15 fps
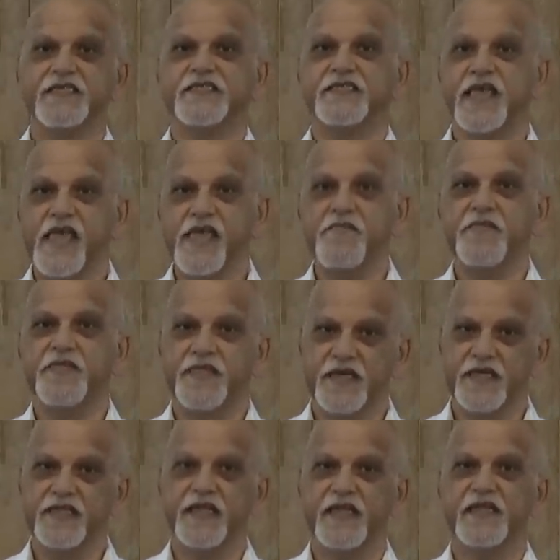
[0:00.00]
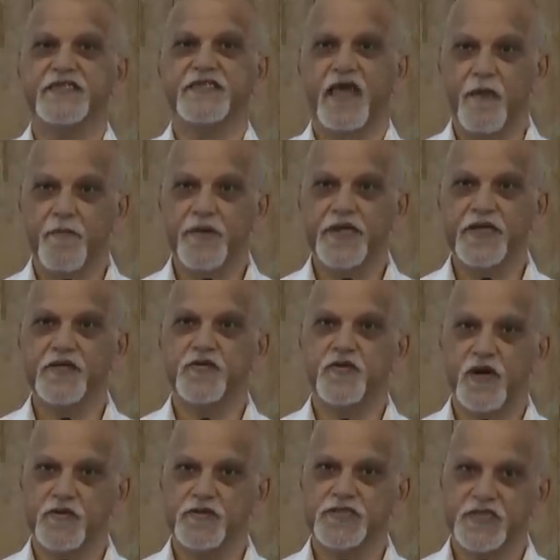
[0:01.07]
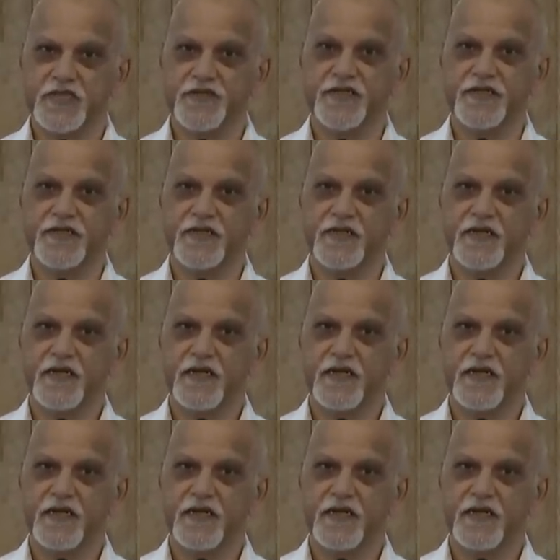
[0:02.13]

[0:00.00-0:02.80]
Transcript: same thing that is happening to our children.